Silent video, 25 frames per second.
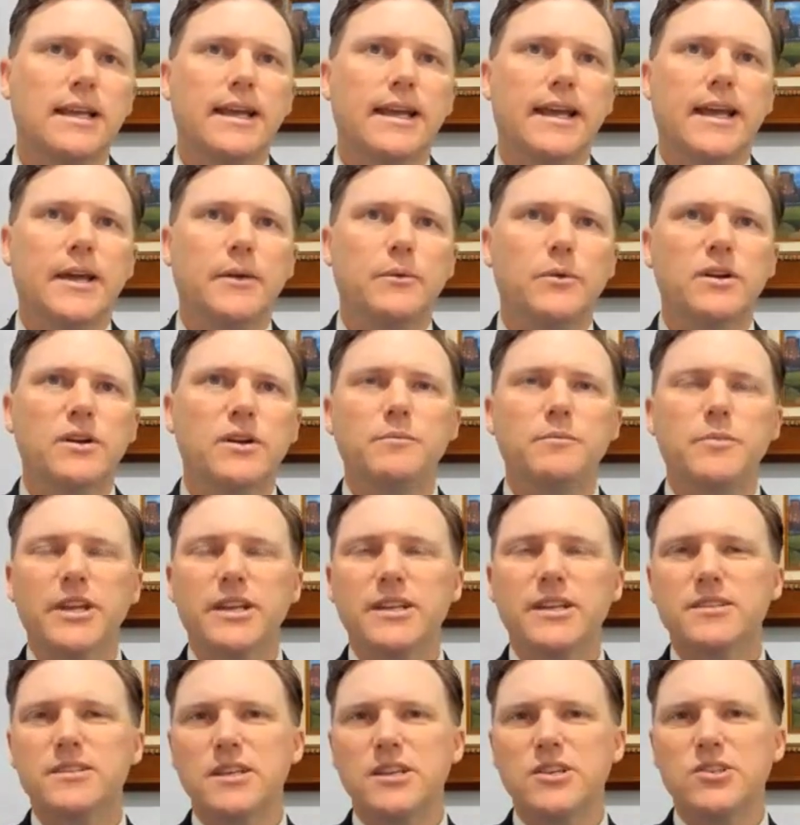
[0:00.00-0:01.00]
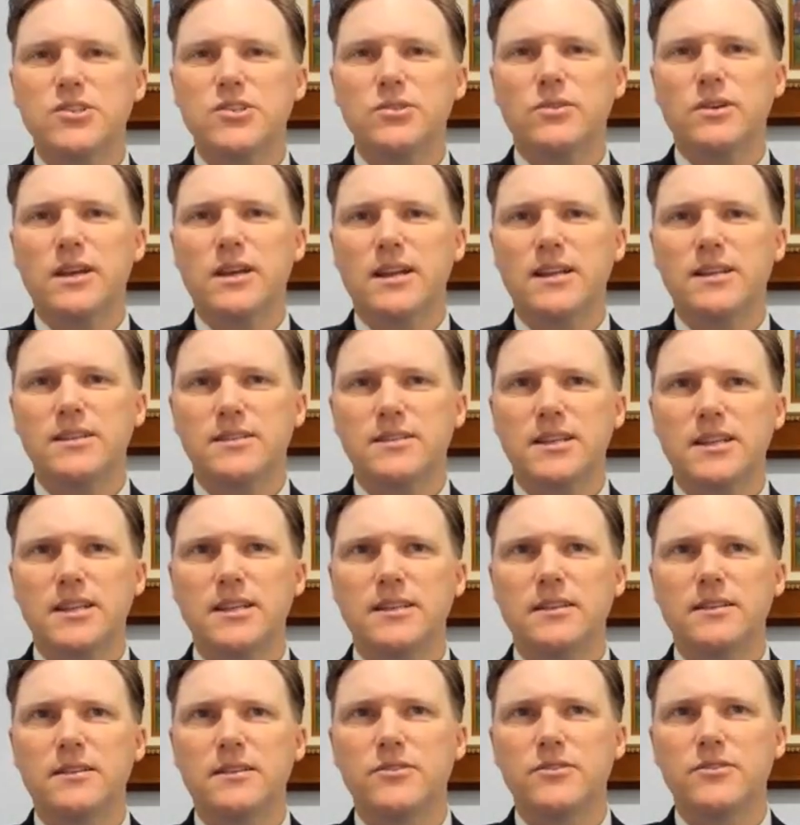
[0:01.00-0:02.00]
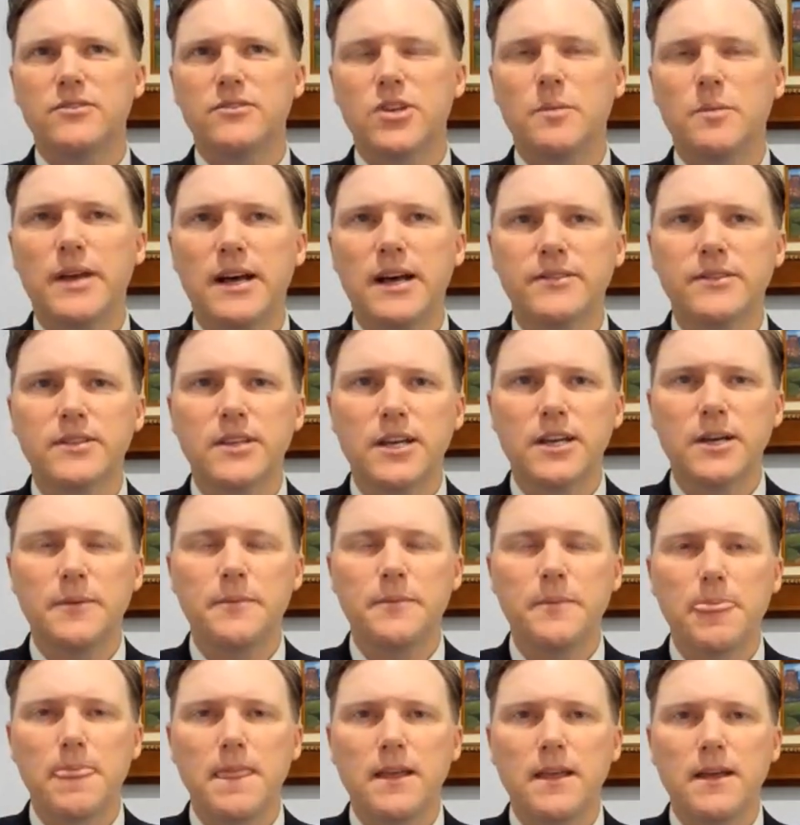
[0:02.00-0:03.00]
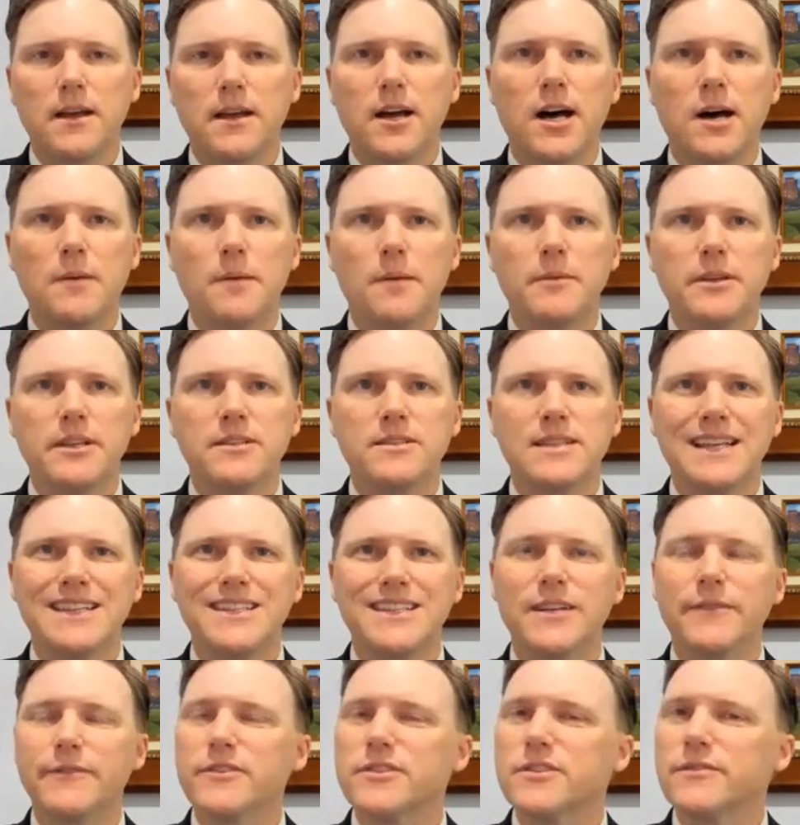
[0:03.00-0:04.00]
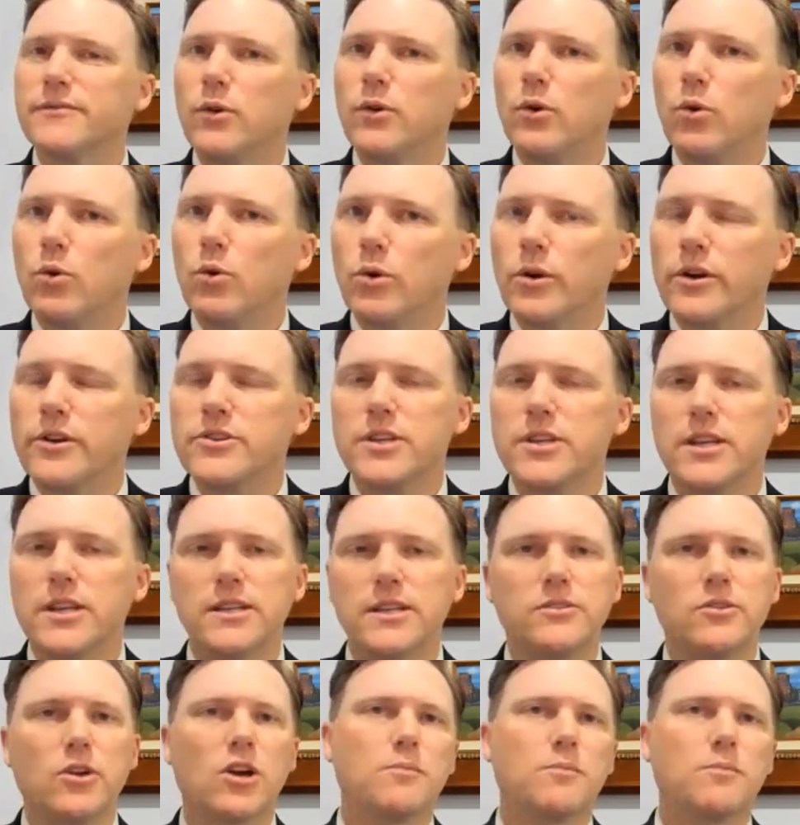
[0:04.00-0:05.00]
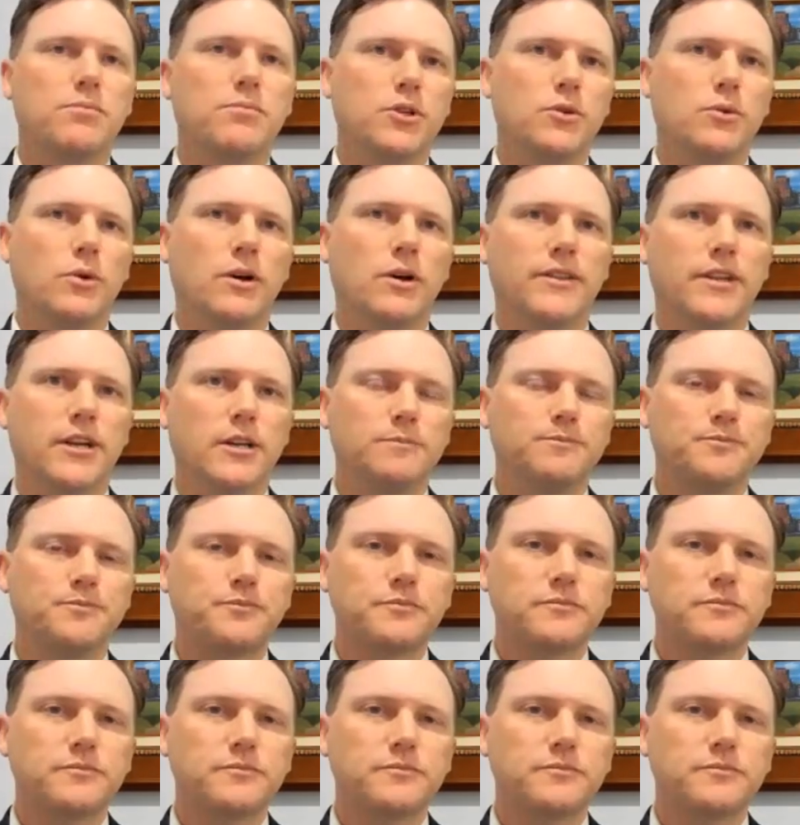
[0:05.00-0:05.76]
And one of the biggest things you'll kind of see or jump out is that difference of orange and dark blue on there.